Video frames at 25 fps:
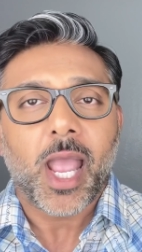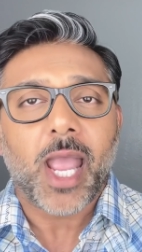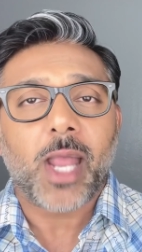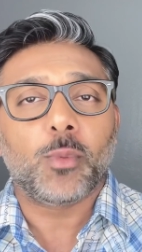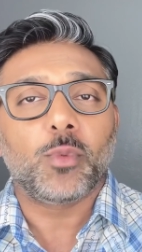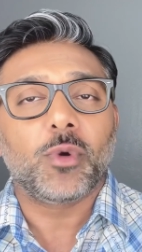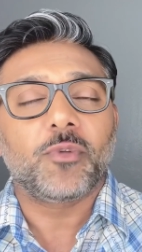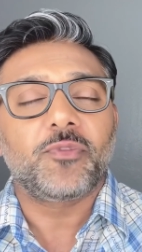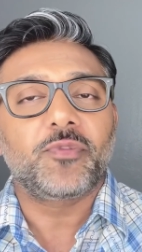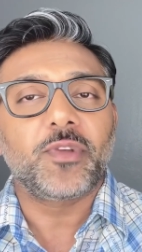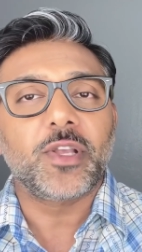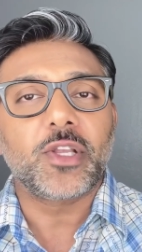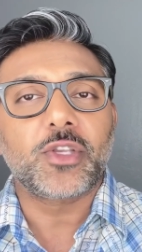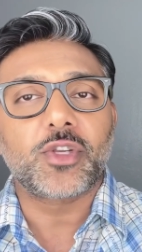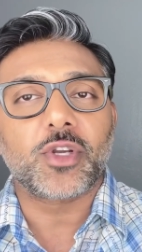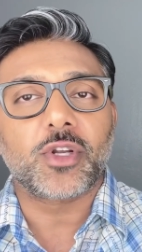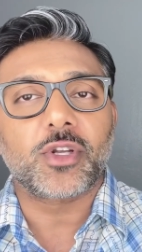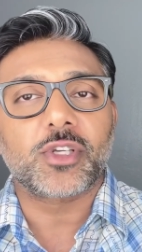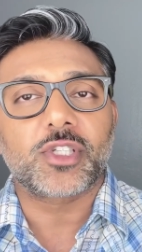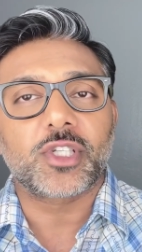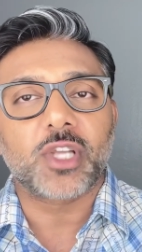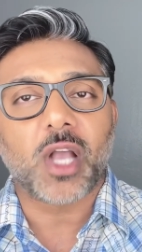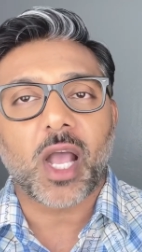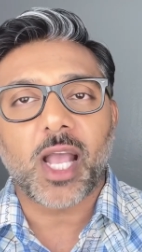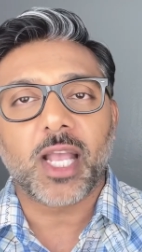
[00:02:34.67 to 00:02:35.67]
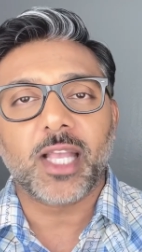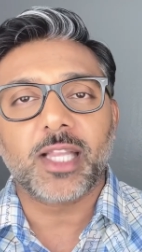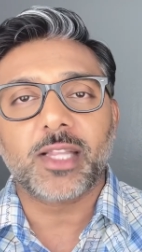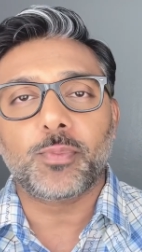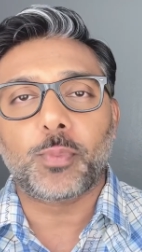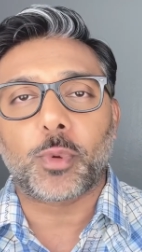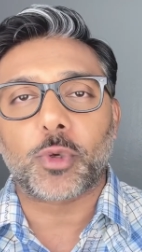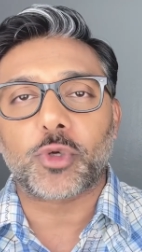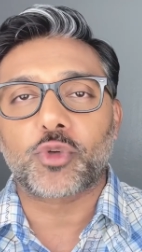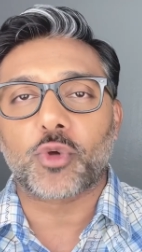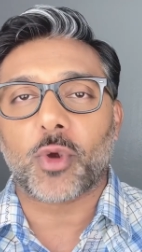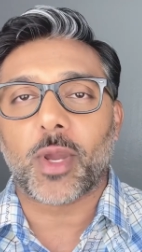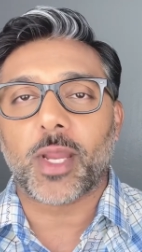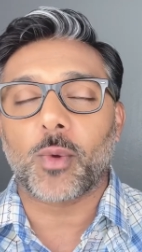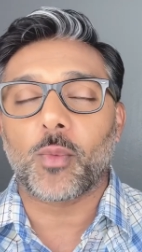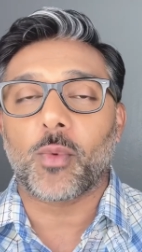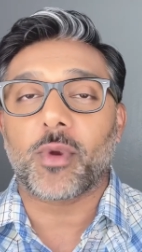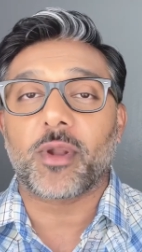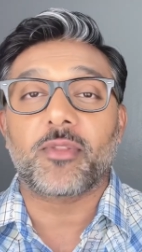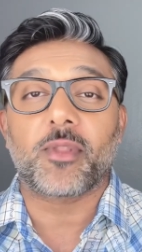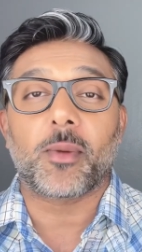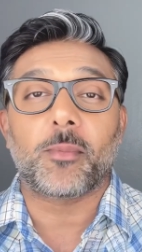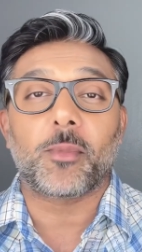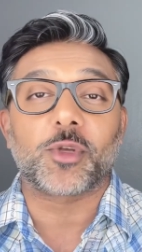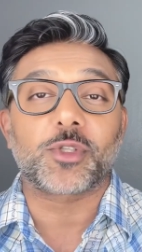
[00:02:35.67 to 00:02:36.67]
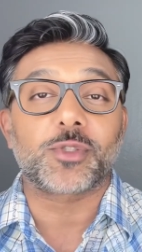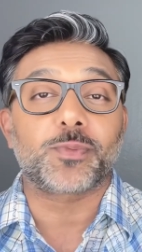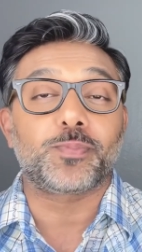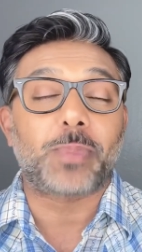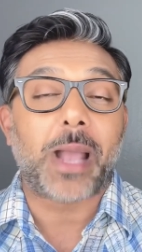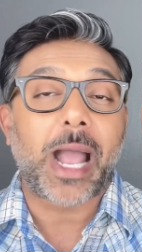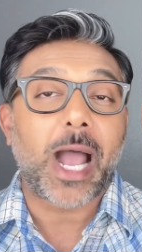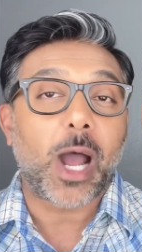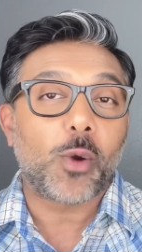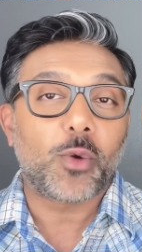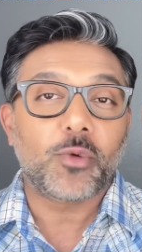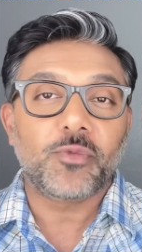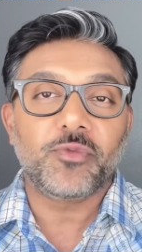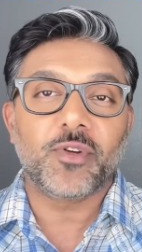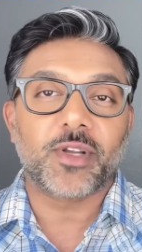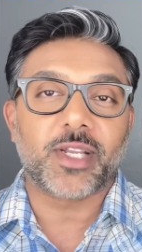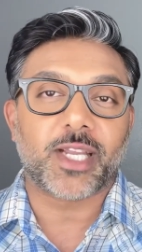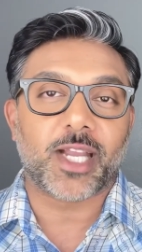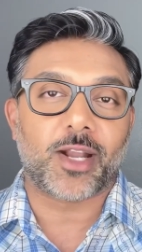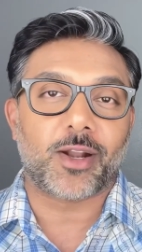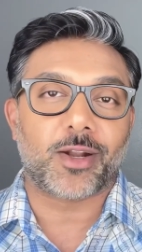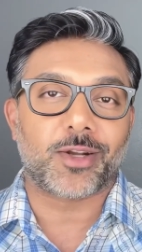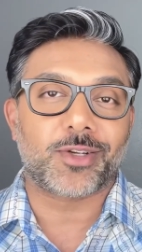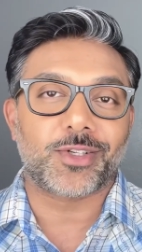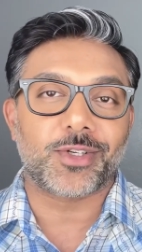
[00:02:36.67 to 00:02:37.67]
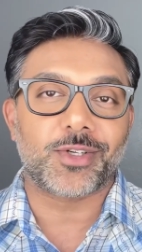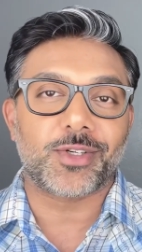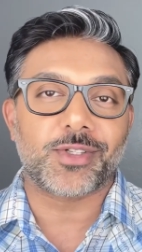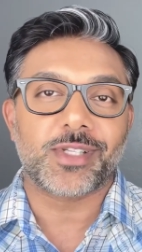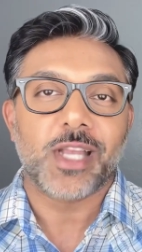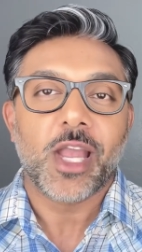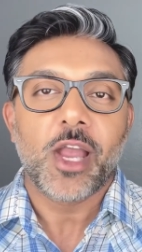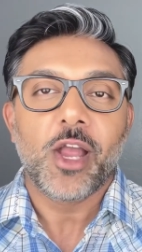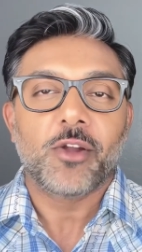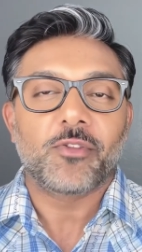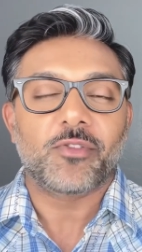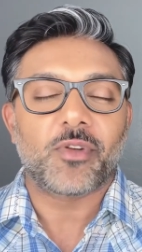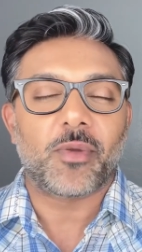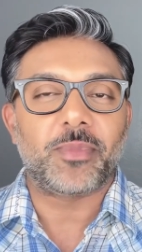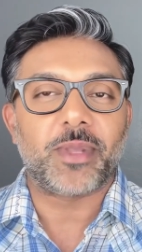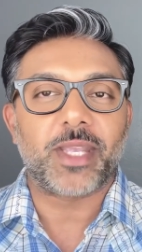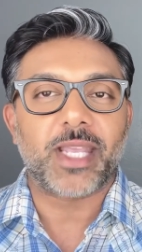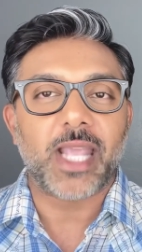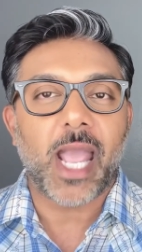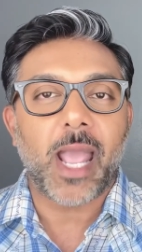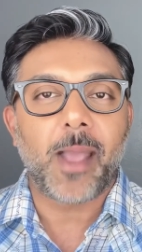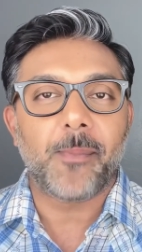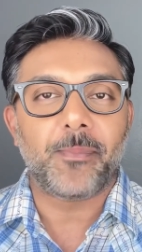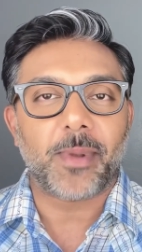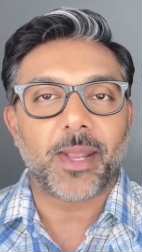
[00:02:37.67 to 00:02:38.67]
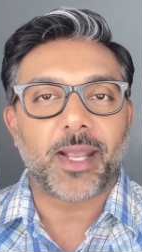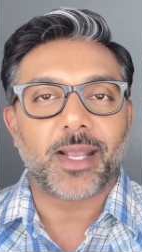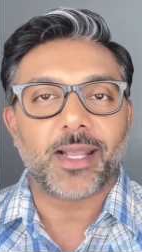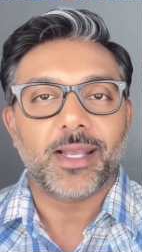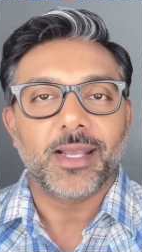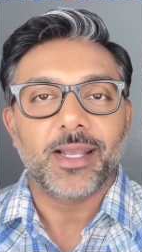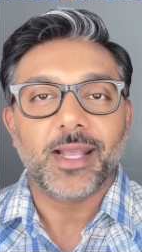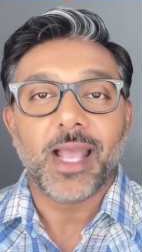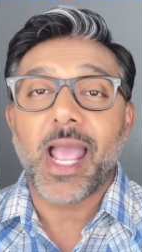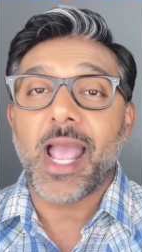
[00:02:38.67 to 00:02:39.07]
and will feature Shahid portraying one of the most powerful characters from the epic,